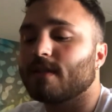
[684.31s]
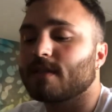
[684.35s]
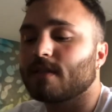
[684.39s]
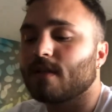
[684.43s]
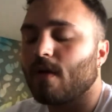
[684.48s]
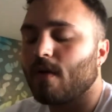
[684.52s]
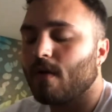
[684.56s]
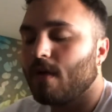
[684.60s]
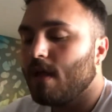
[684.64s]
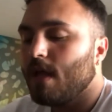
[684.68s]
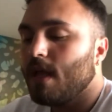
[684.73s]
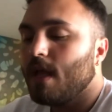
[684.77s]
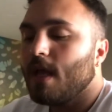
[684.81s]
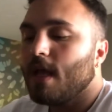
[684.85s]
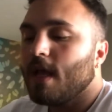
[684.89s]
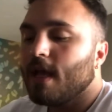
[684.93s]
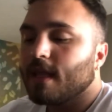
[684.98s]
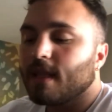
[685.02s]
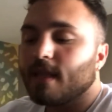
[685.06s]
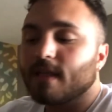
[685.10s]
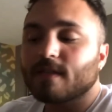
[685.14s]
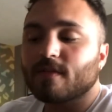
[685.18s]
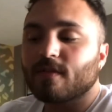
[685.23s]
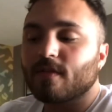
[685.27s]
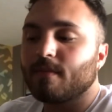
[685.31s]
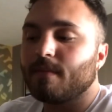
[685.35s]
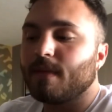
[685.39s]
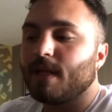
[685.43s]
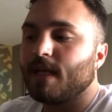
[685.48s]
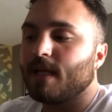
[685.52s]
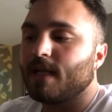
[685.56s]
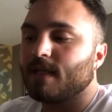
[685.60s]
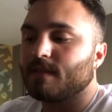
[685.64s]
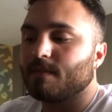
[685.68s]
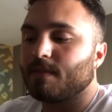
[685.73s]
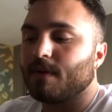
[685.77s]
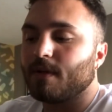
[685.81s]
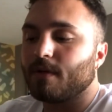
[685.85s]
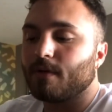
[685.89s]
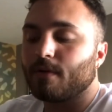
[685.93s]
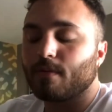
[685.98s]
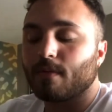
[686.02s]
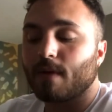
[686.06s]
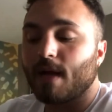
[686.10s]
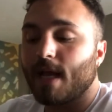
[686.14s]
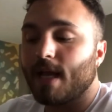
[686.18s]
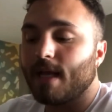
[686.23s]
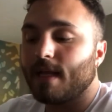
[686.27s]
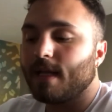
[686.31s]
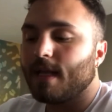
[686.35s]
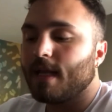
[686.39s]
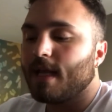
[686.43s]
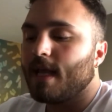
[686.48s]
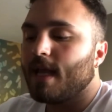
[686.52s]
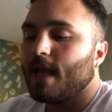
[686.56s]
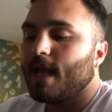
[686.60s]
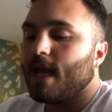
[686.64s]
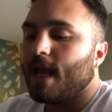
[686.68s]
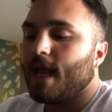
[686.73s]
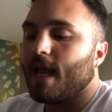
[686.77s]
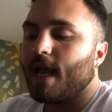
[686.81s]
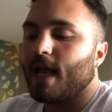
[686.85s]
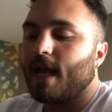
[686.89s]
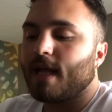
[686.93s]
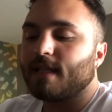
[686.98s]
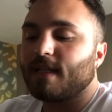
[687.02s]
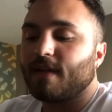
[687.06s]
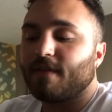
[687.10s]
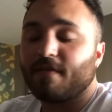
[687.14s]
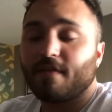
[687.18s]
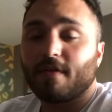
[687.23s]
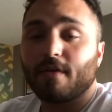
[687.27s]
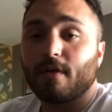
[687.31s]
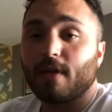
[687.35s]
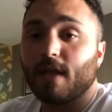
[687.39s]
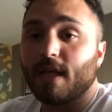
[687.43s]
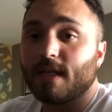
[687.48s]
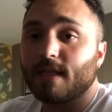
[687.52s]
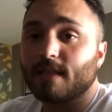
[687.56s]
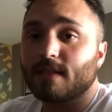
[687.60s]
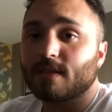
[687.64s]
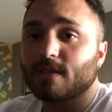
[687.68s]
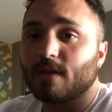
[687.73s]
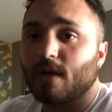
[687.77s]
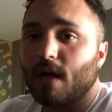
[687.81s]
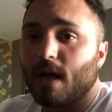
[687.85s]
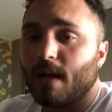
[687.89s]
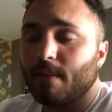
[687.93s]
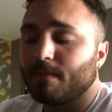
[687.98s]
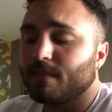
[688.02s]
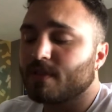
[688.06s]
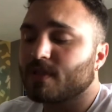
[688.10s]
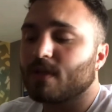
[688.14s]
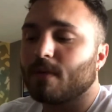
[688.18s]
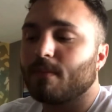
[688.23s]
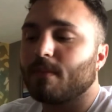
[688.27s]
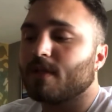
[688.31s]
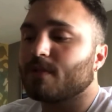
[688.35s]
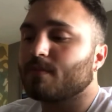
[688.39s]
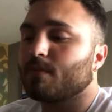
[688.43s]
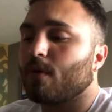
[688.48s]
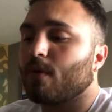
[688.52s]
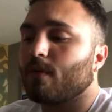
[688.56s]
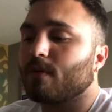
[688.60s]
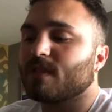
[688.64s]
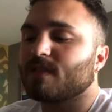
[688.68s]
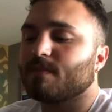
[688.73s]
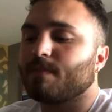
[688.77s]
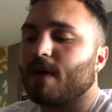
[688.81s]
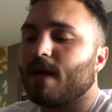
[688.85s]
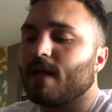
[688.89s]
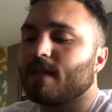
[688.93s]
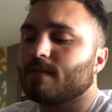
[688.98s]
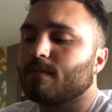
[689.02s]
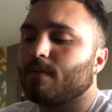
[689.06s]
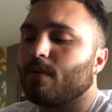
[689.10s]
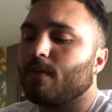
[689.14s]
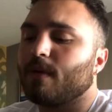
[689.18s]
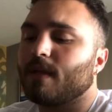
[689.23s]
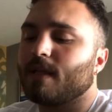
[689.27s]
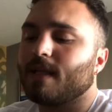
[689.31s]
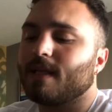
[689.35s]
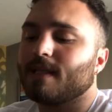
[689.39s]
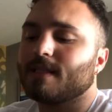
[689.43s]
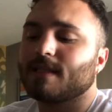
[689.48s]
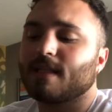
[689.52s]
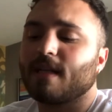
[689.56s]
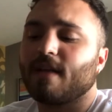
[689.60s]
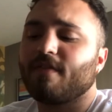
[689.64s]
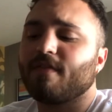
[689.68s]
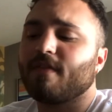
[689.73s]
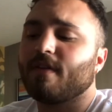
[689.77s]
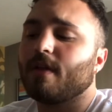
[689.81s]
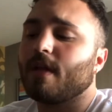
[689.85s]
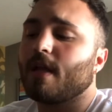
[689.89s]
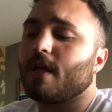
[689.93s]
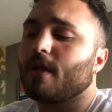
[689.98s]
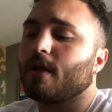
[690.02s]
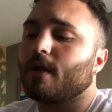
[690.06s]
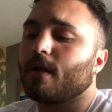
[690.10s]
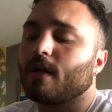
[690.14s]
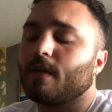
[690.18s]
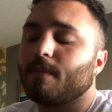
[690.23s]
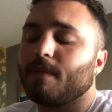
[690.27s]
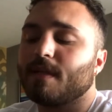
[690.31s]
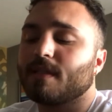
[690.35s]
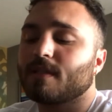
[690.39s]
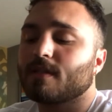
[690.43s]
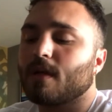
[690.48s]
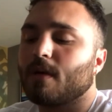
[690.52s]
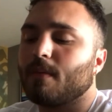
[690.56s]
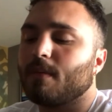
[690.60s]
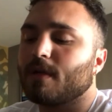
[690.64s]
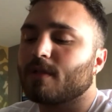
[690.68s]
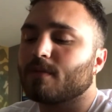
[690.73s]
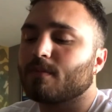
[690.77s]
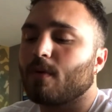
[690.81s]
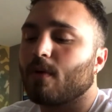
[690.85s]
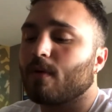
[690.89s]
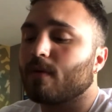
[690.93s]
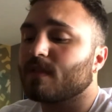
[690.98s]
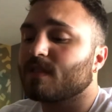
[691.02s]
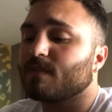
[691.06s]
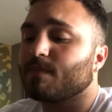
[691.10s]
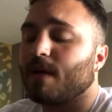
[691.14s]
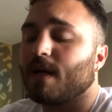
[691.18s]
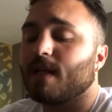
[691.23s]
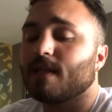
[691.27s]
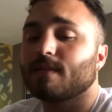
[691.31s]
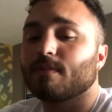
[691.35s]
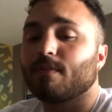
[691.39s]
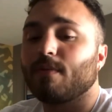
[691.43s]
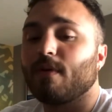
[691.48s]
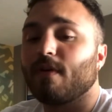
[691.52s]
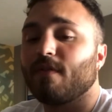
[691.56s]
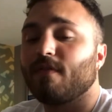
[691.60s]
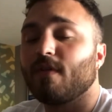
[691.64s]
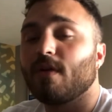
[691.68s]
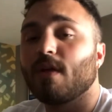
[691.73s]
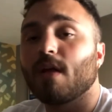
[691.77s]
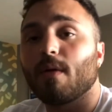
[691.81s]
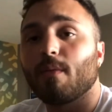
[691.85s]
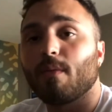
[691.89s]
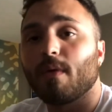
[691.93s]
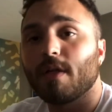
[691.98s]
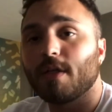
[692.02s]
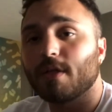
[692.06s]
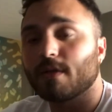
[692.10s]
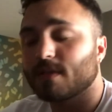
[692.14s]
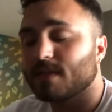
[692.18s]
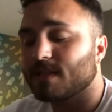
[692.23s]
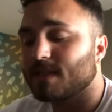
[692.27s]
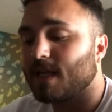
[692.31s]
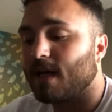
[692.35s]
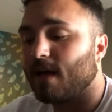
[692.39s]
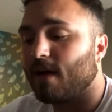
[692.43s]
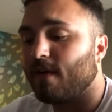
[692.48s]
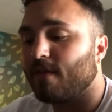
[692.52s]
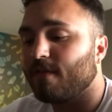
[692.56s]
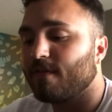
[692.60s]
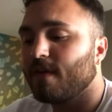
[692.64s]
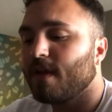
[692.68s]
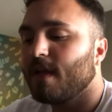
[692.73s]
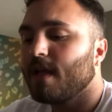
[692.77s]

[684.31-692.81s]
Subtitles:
So this for me has been great, and I feel like I'm so much more responsible with this, and I feel like you're going to be so much more responsible if you get one yourself.